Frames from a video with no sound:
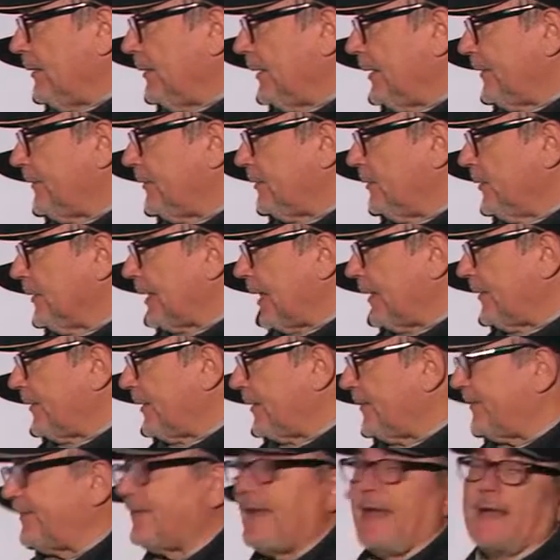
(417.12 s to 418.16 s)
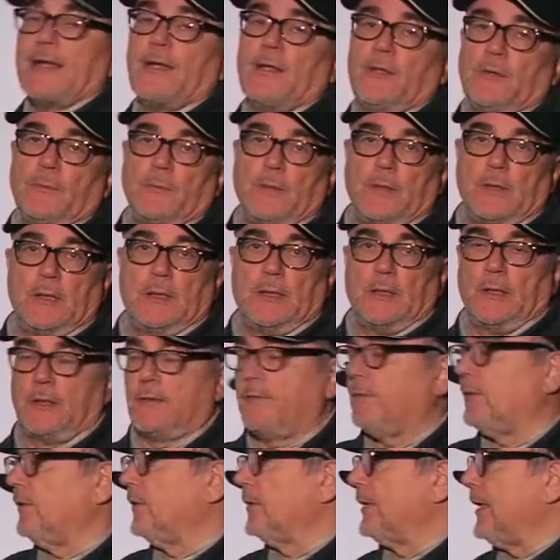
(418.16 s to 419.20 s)
let's look at the second
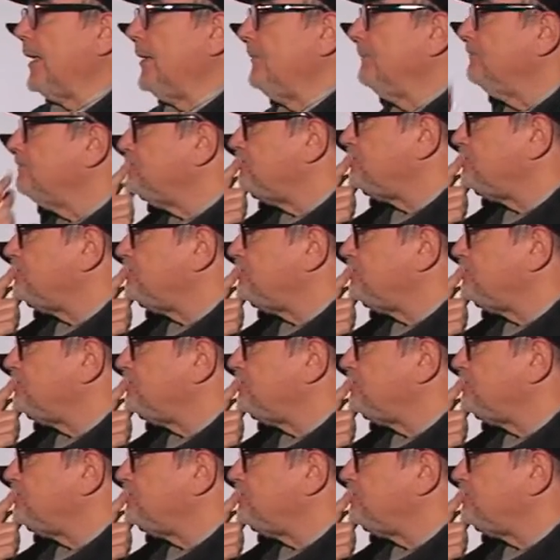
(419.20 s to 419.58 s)
paradox, okay?